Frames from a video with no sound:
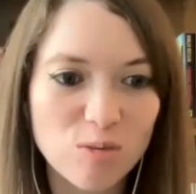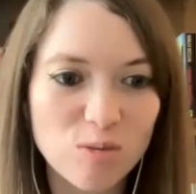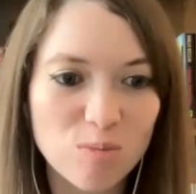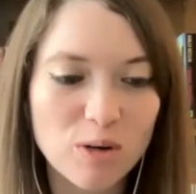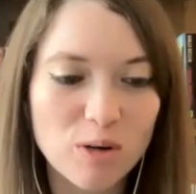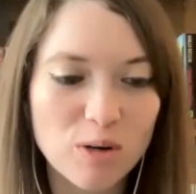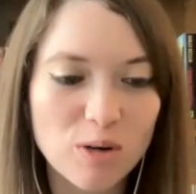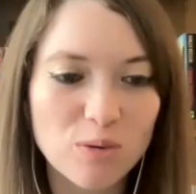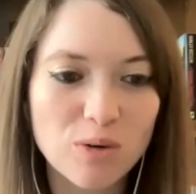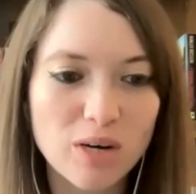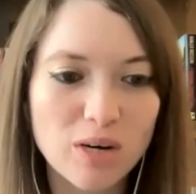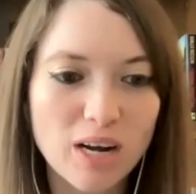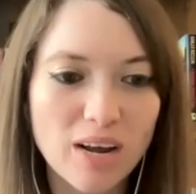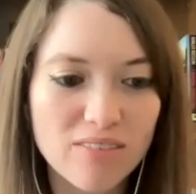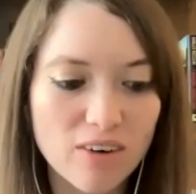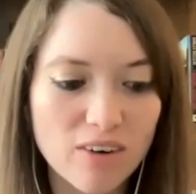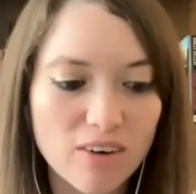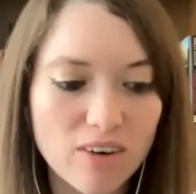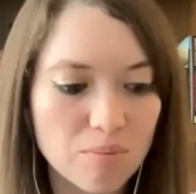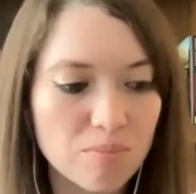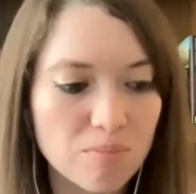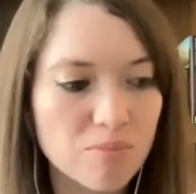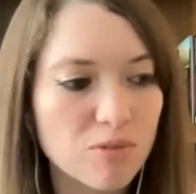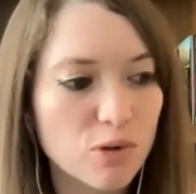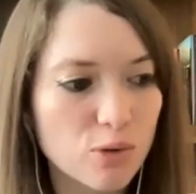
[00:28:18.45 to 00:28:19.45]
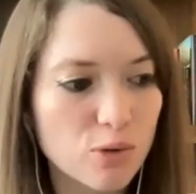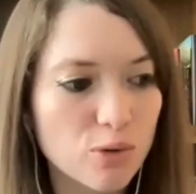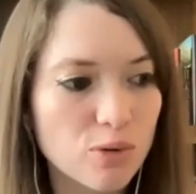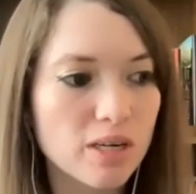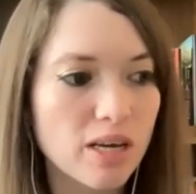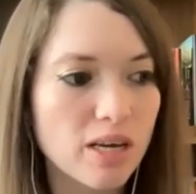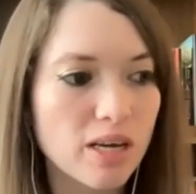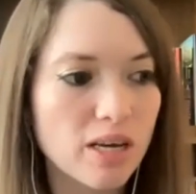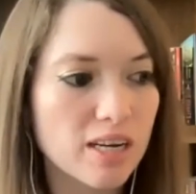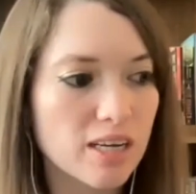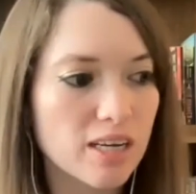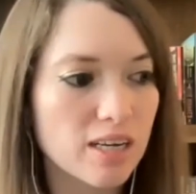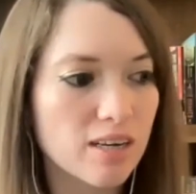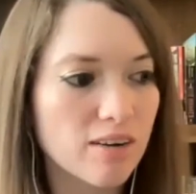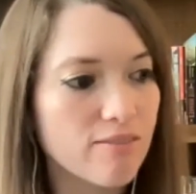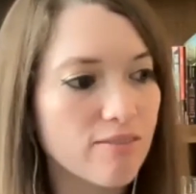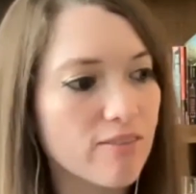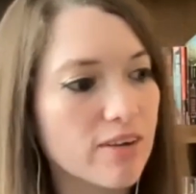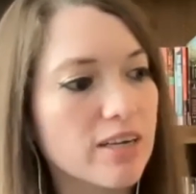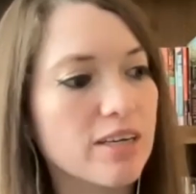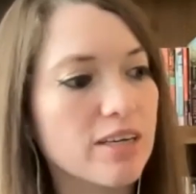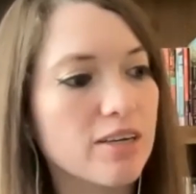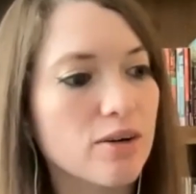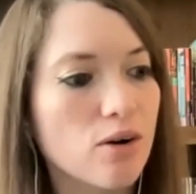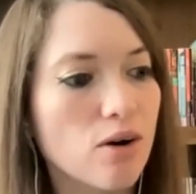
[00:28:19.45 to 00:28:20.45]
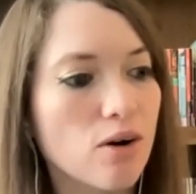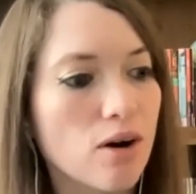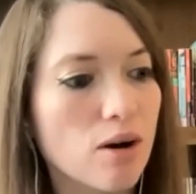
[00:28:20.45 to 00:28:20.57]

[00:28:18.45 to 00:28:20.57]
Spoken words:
But whenever I'm creating a video,